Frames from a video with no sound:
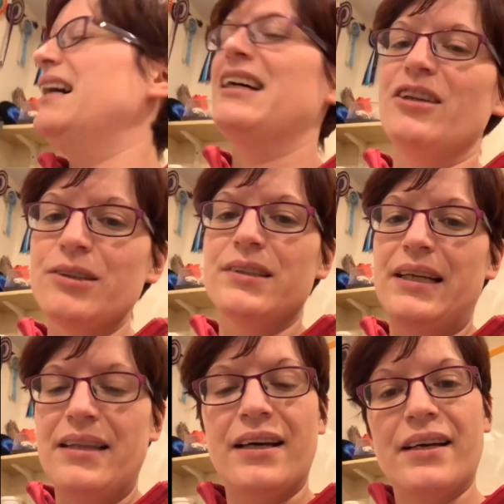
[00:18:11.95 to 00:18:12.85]
I'll
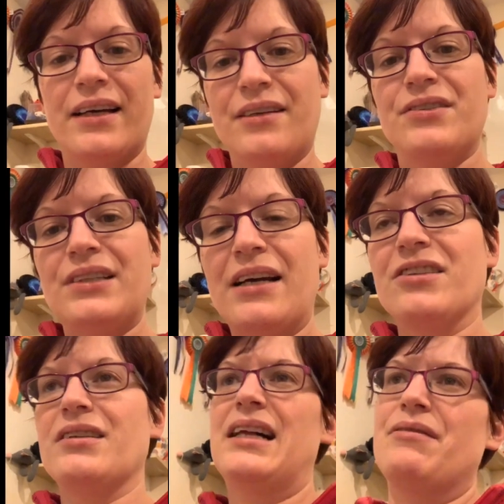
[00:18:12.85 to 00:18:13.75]
alternate that kind of style,
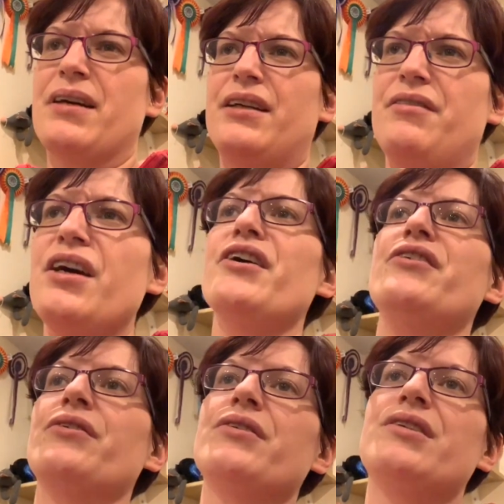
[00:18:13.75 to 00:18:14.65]
so I'll have kind of
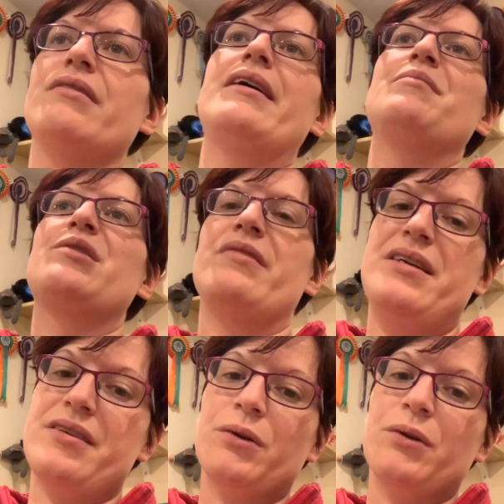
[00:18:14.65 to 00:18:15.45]
youngster aimed treats,